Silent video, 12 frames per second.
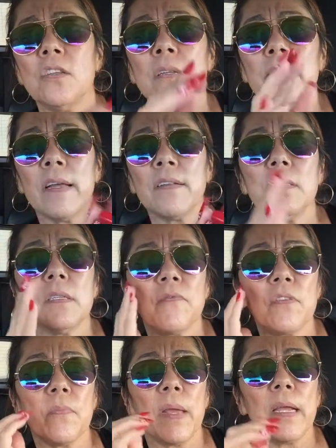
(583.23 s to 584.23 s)
You don't even have to use it
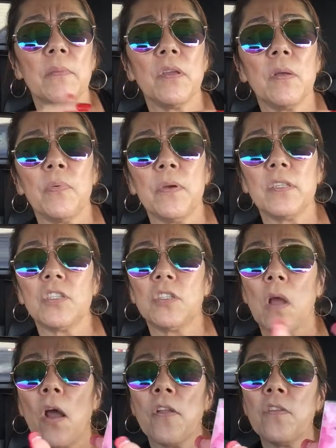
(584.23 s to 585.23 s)
for your makeup. You can put
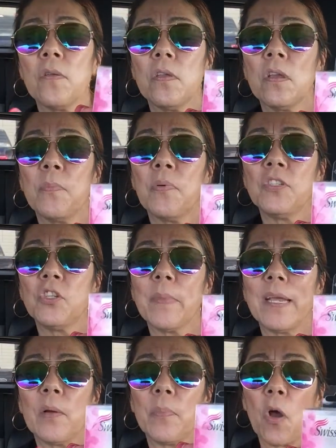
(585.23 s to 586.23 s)
on you can put your
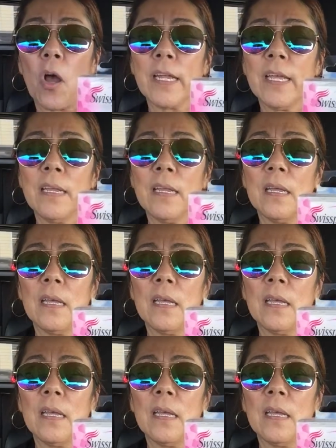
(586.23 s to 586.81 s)
makeup on it.